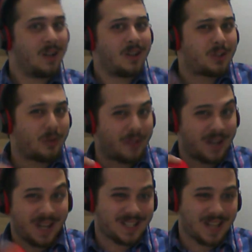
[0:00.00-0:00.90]
So the
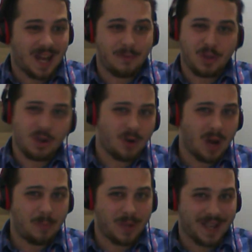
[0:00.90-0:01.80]
next time you're
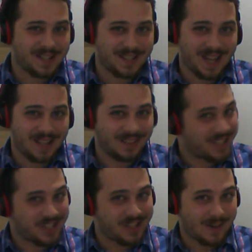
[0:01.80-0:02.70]
up against that
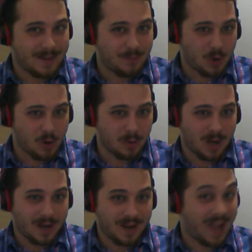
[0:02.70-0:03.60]
legendary
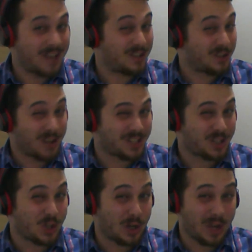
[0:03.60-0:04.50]
Pokemon and you're not
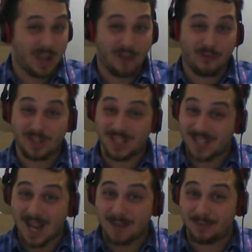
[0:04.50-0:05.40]
sure if it's
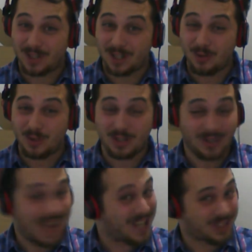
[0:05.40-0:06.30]
time to use your
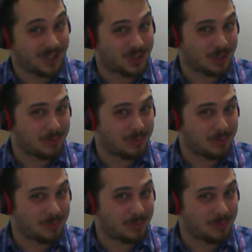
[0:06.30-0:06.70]
last Ultra